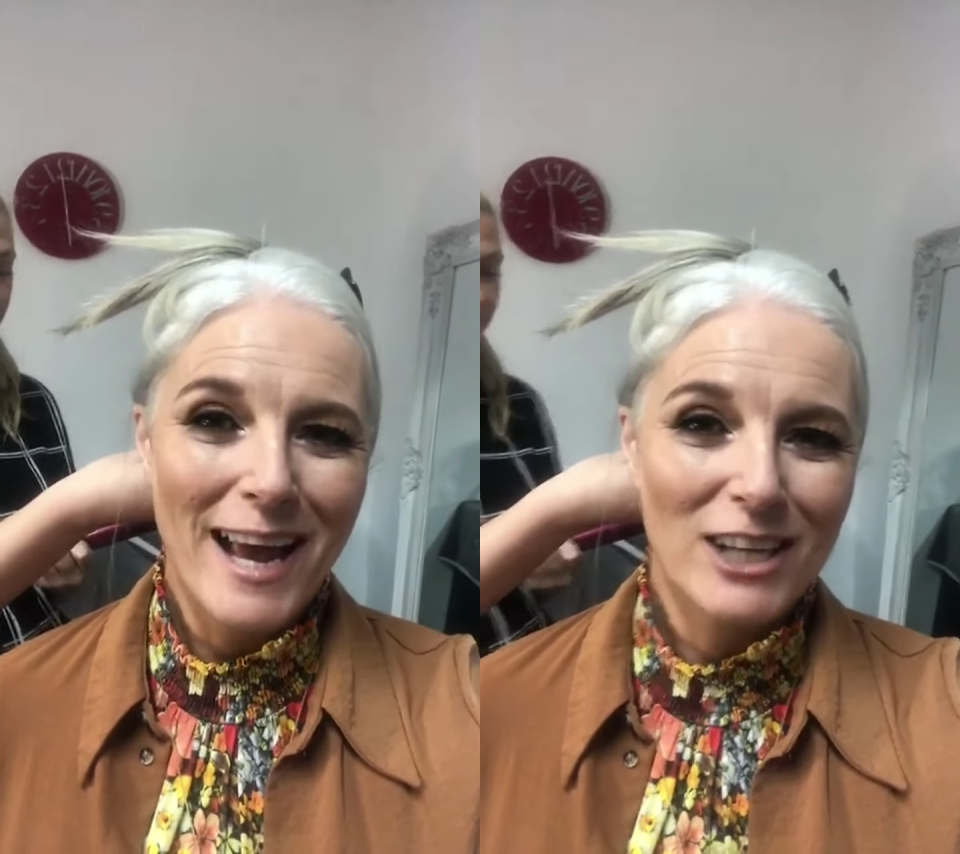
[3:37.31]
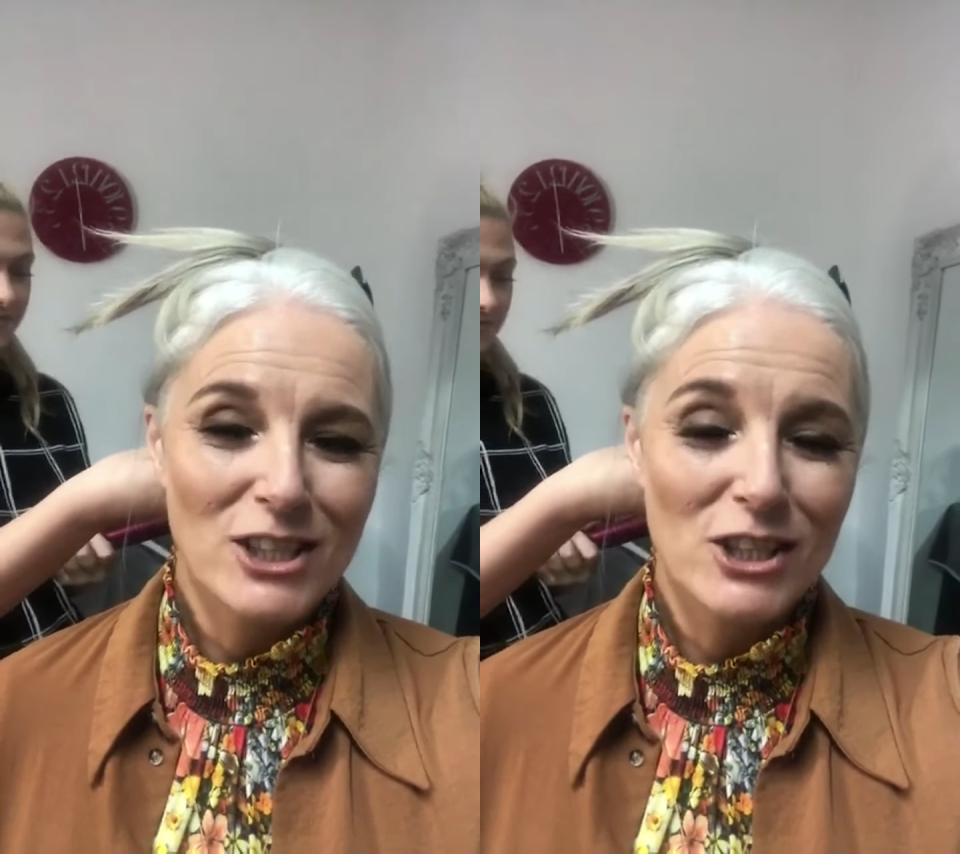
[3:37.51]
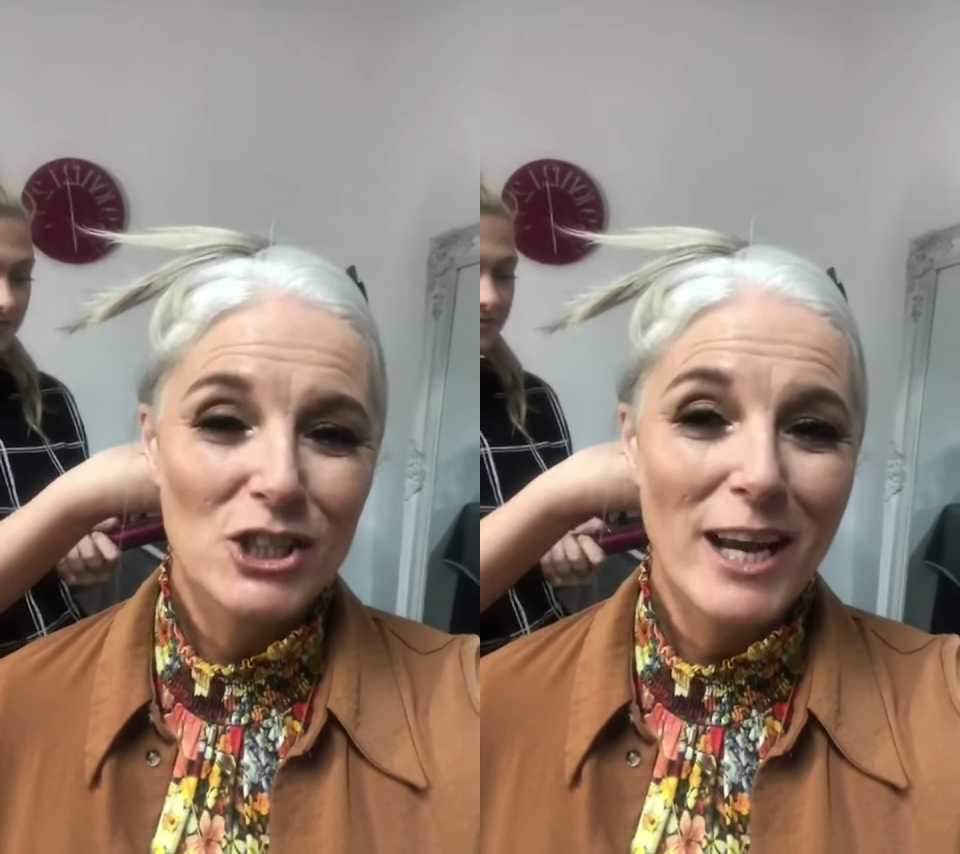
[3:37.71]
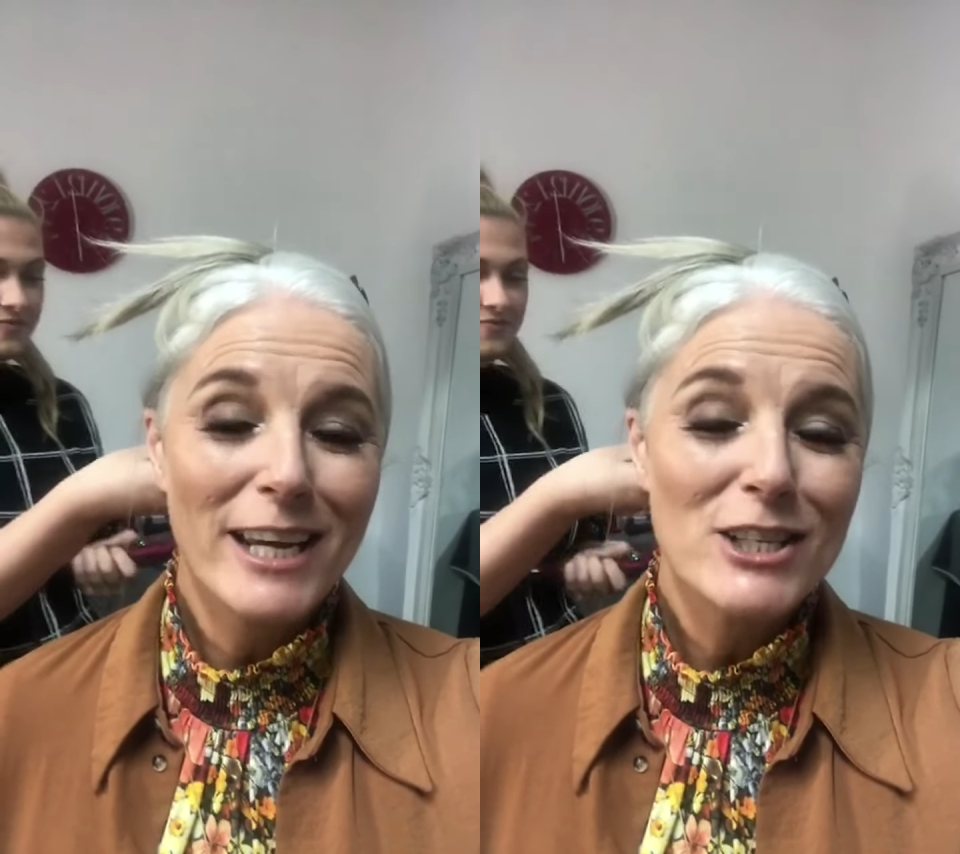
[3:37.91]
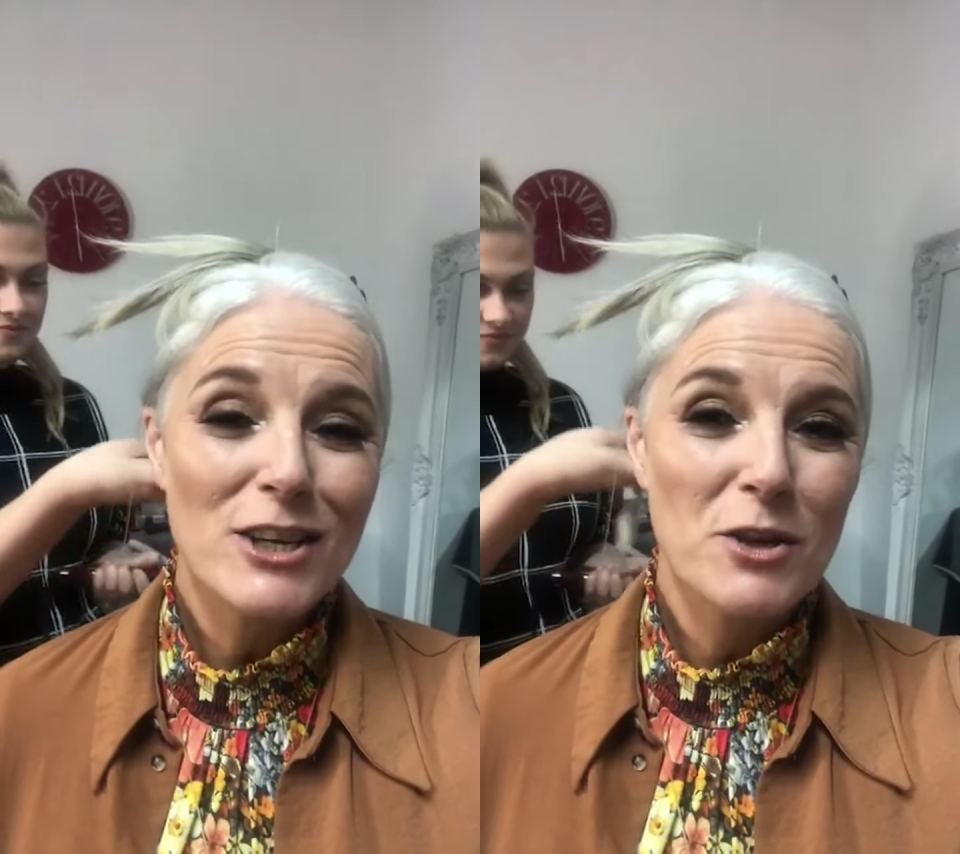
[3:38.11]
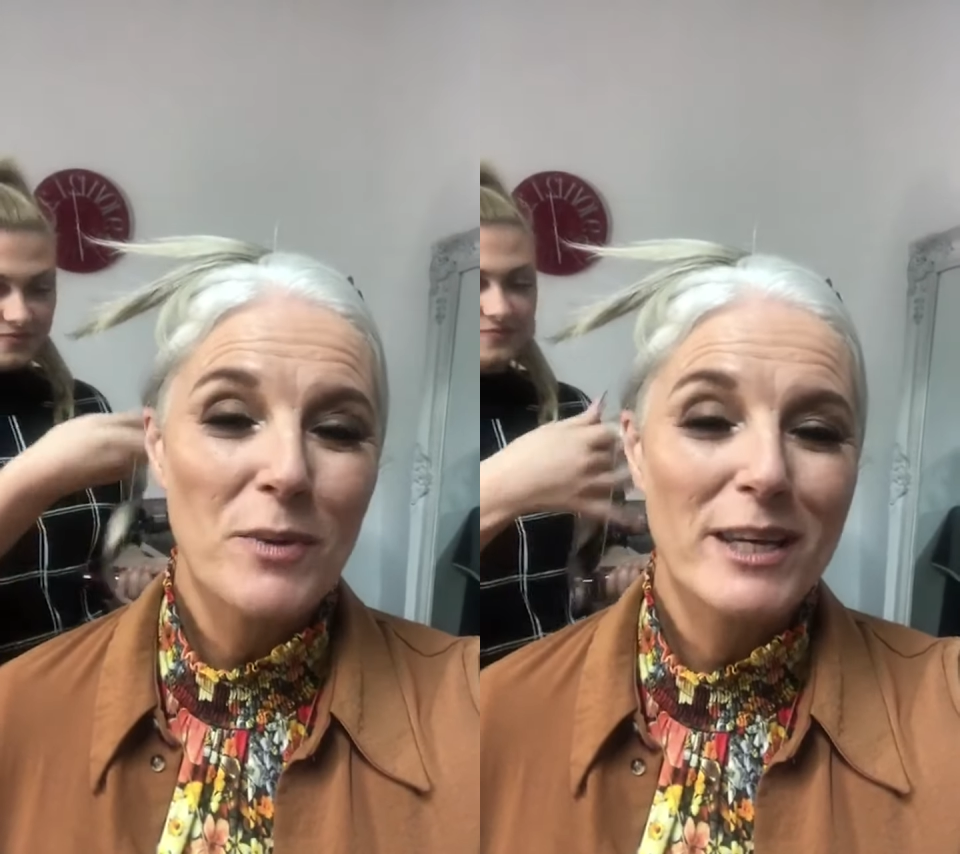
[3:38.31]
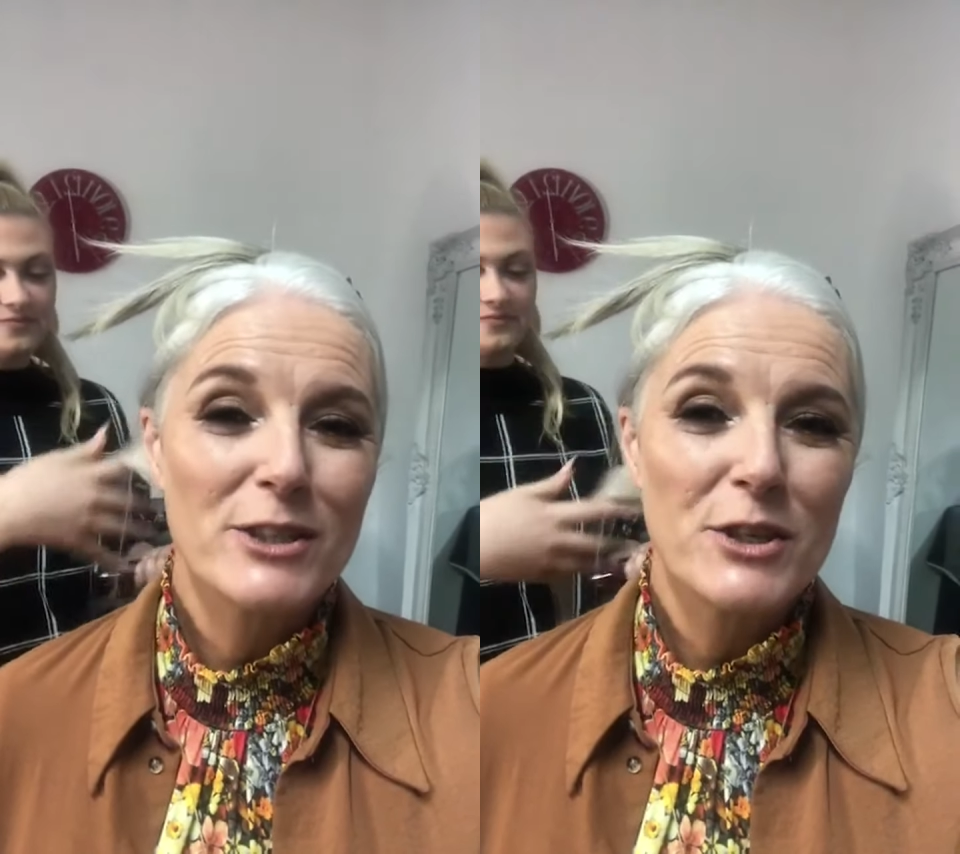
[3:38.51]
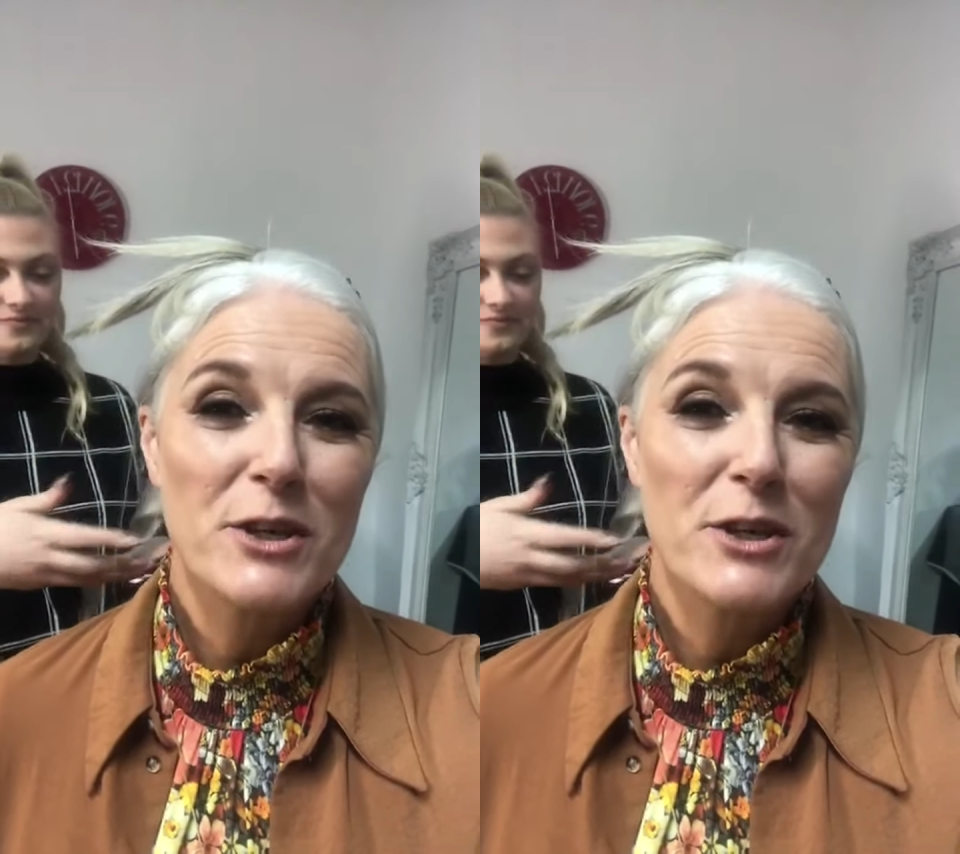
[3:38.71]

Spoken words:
actually changing the way you do